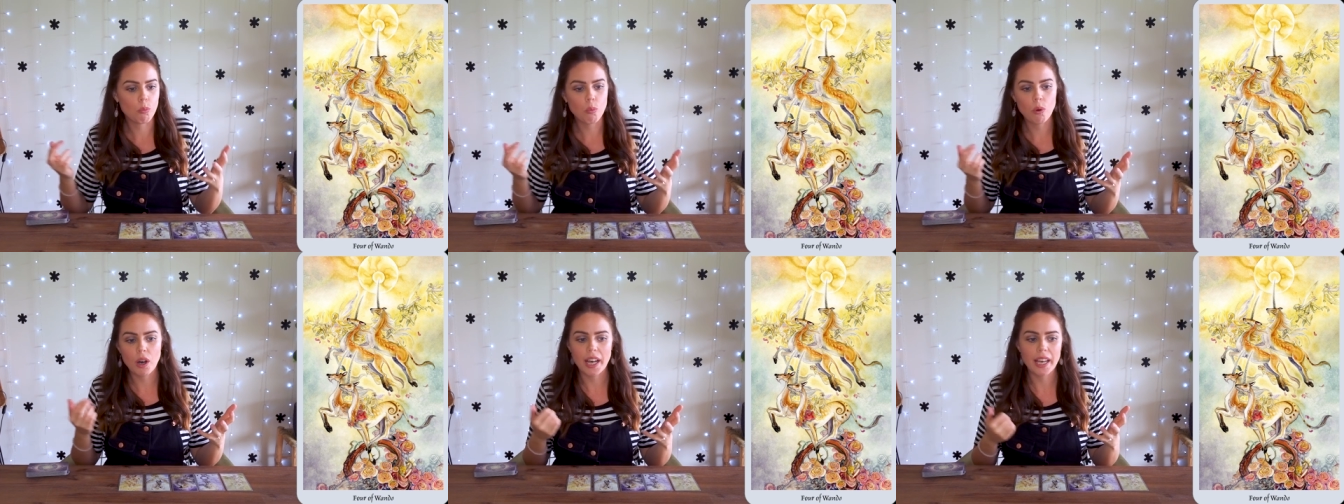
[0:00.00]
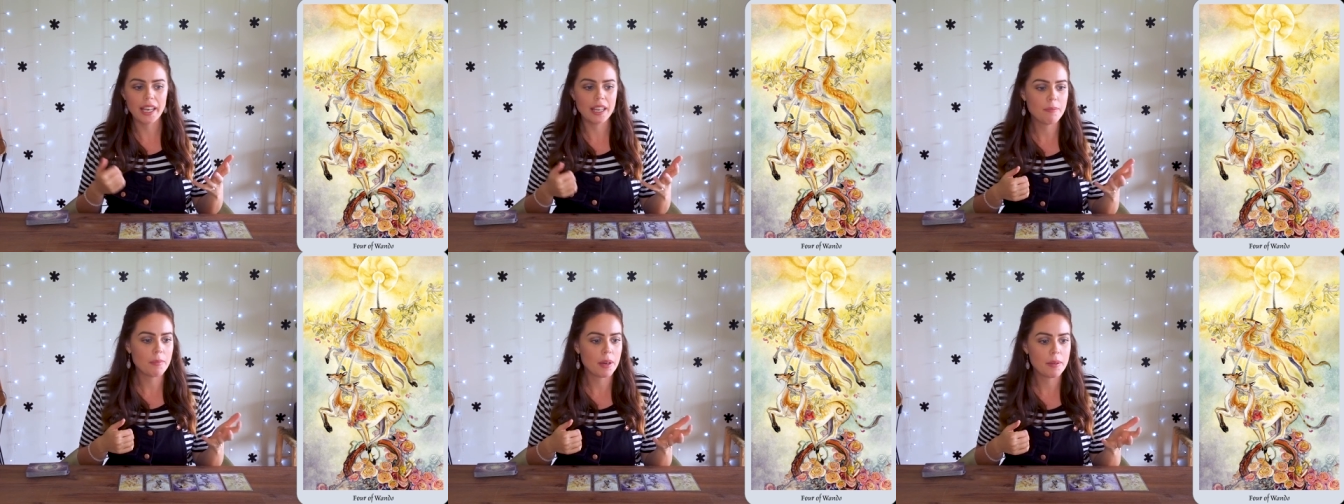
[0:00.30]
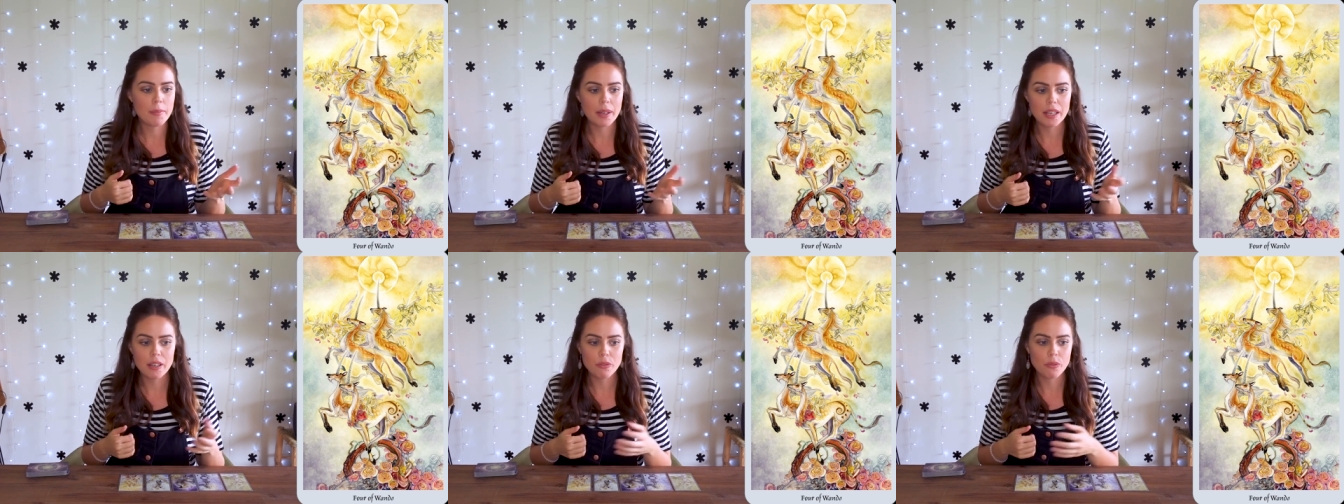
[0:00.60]
Why
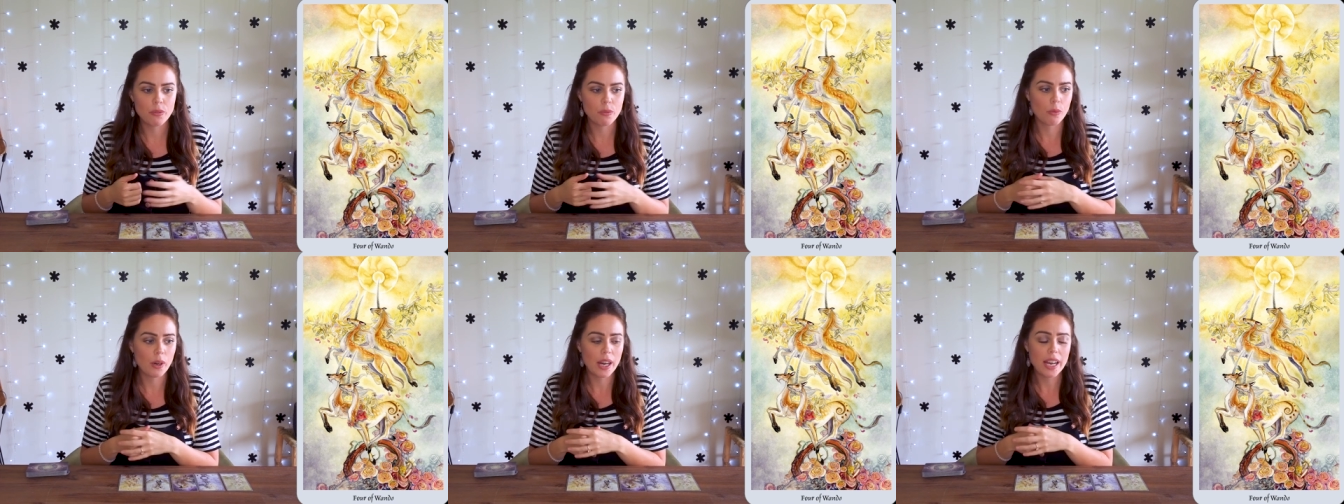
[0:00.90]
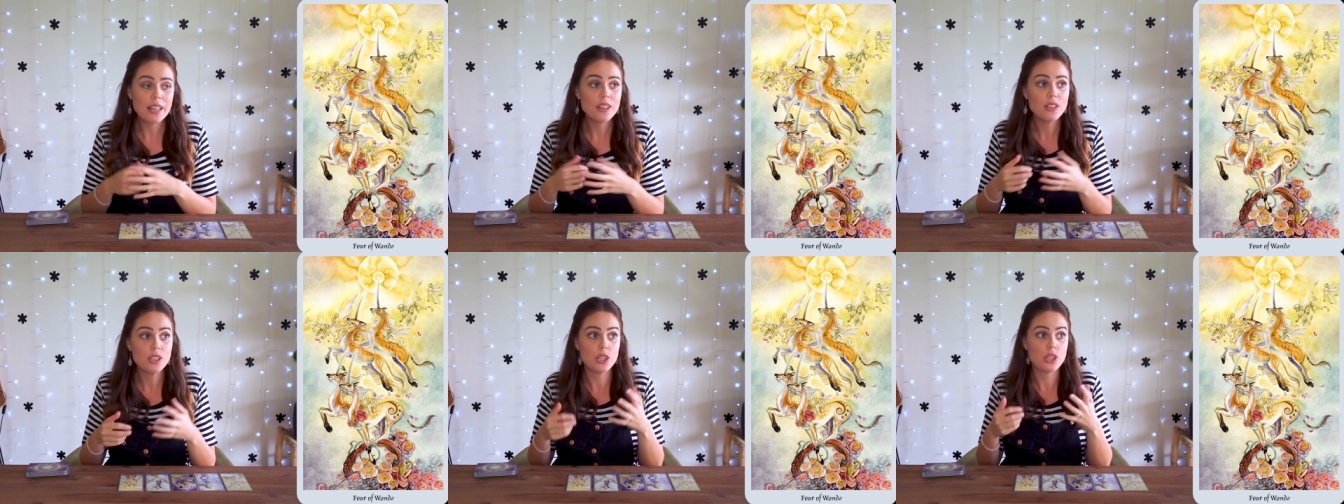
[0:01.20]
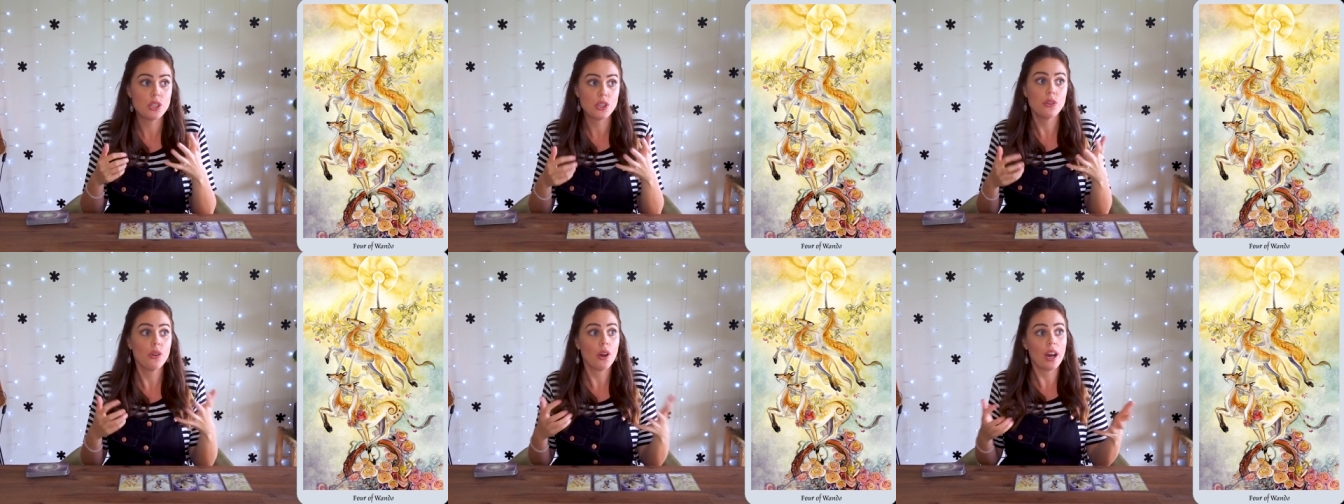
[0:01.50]

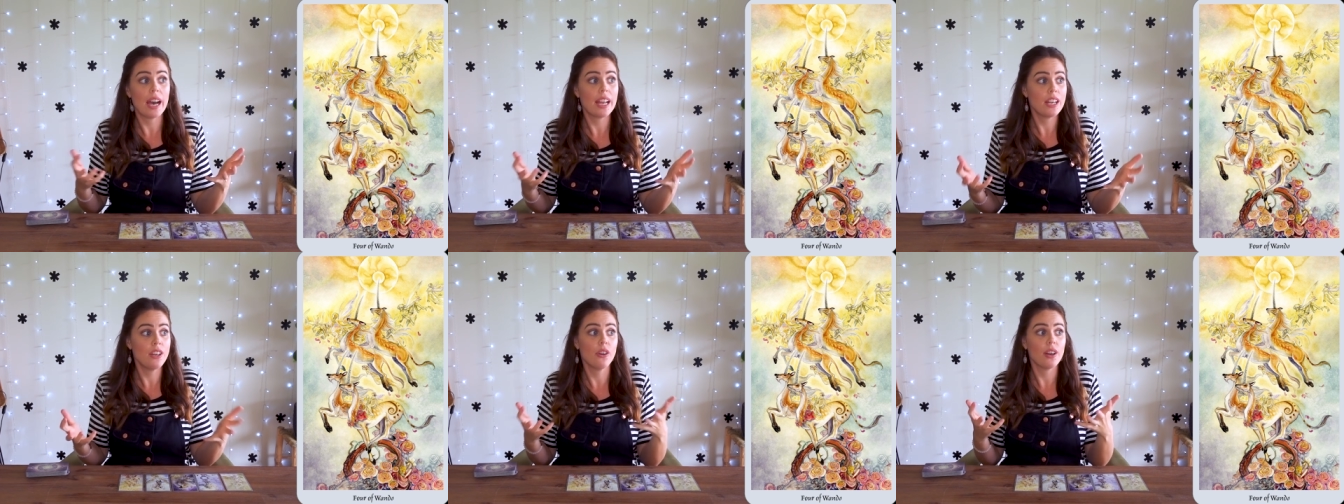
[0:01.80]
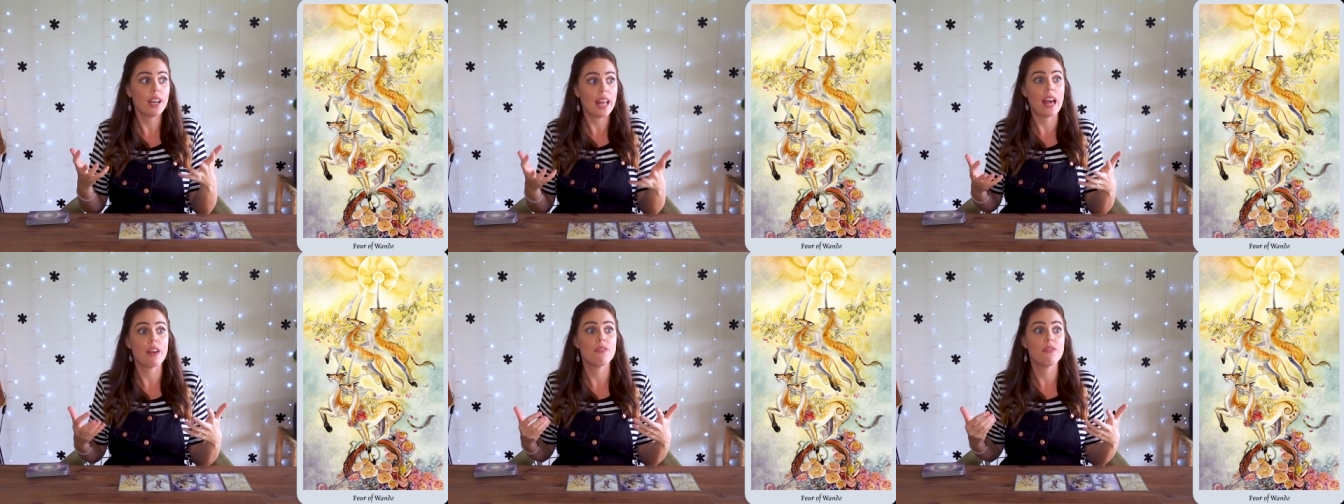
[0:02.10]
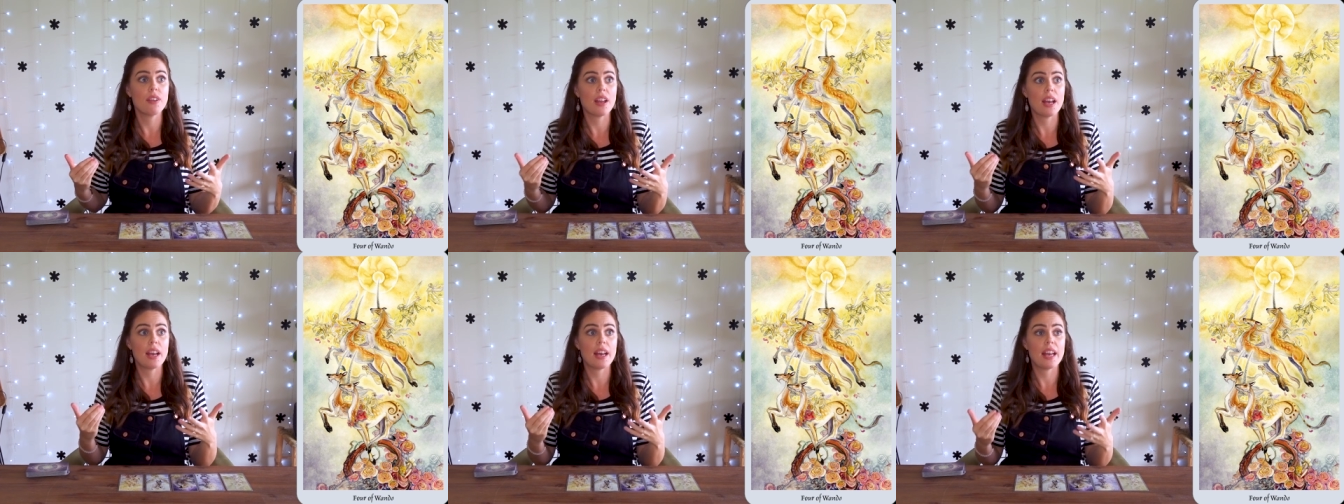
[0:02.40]
do I not
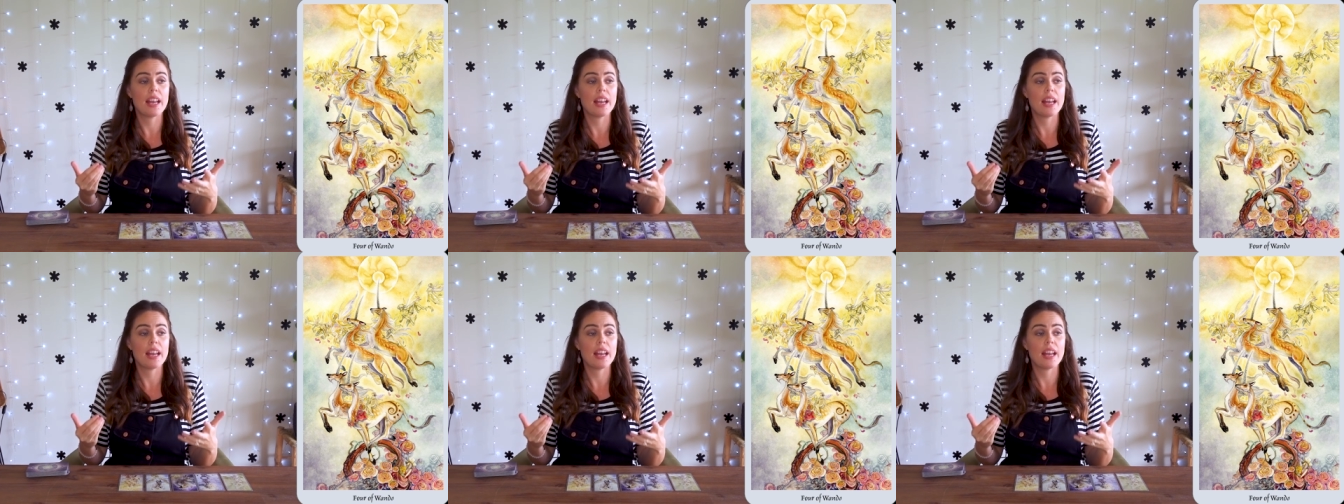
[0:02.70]
have